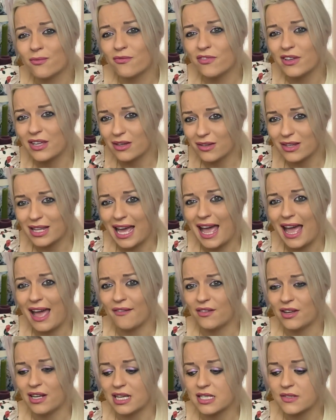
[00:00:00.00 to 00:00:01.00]
Feel that
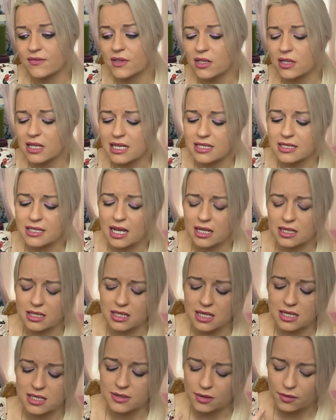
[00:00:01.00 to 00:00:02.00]
heaviness, feel that
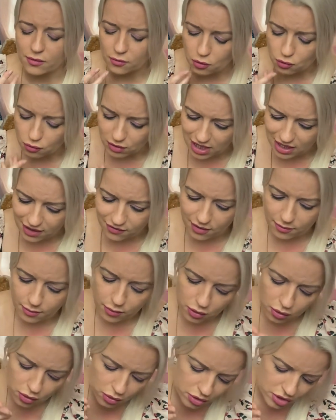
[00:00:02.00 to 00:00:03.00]
sadness and grieve it.
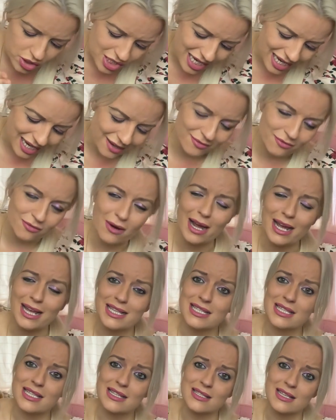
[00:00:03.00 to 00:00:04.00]
Push it right
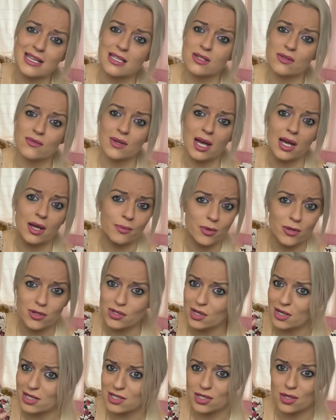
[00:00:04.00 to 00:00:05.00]
into the centre, guys.
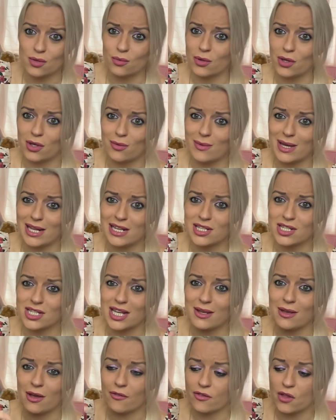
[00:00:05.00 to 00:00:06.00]
Push it into the womb
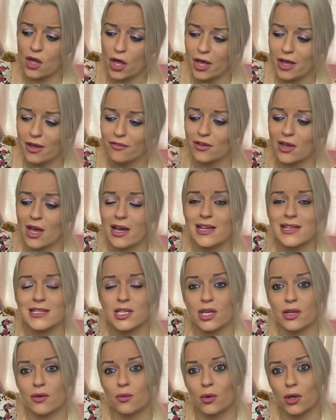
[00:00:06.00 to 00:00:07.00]
energy of earth,
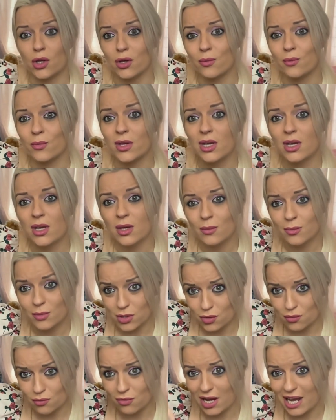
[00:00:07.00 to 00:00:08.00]
guys, at womb.
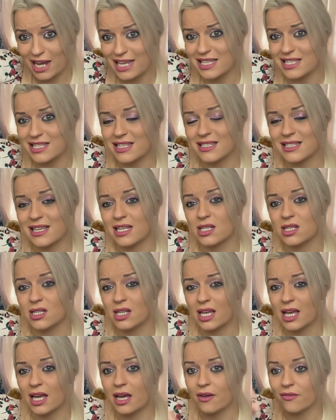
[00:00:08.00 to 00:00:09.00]
Push it right into the centre
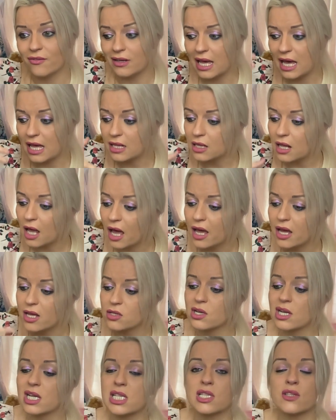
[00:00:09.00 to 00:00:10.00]
of the earth. Let her
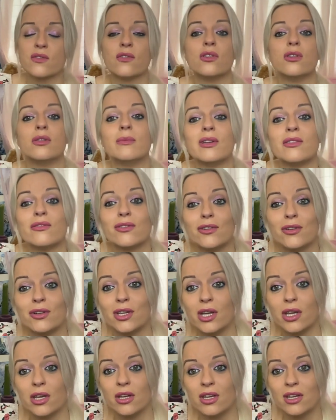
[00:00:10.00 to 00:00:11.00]
transform it for
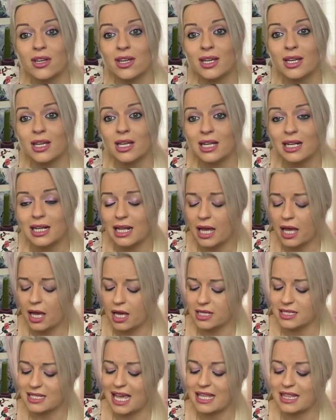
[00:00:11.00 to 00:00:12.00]
you. Let
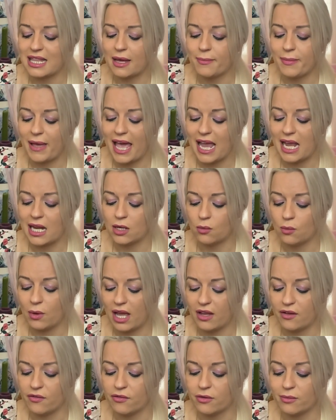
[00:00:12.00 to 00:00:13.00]
her take that pain
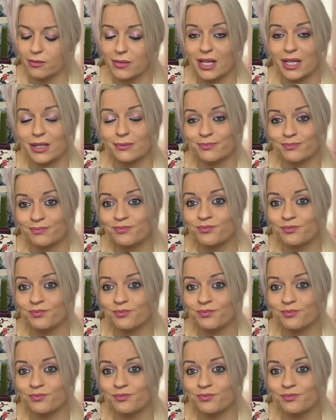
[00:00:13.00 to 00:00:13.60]
away from you.